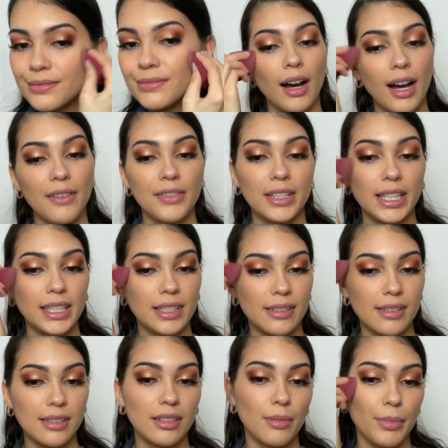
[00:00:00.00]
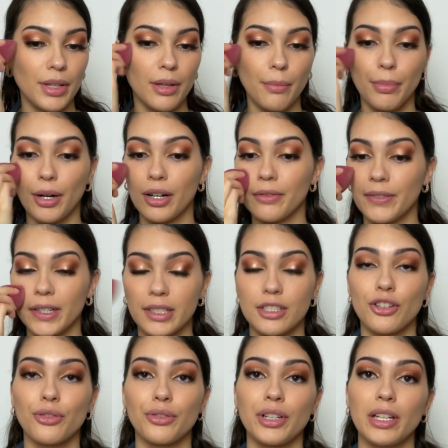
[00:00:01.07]
I feel like this is going to be the perfect
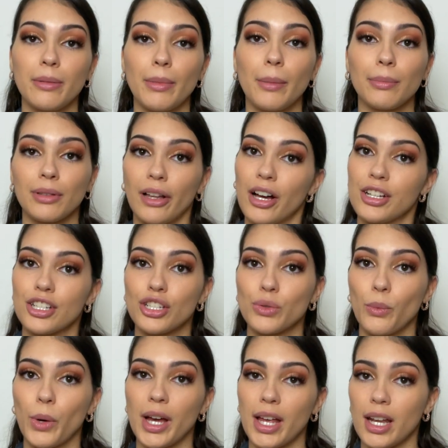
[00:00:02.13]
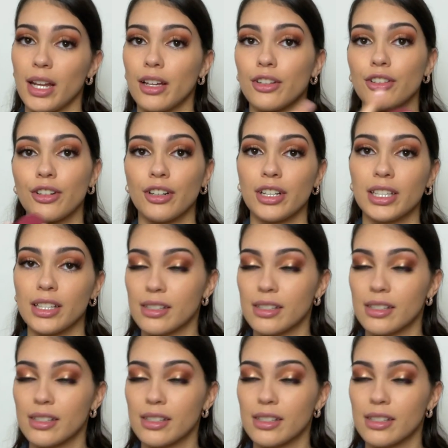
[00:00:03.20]
cream blush when you're in the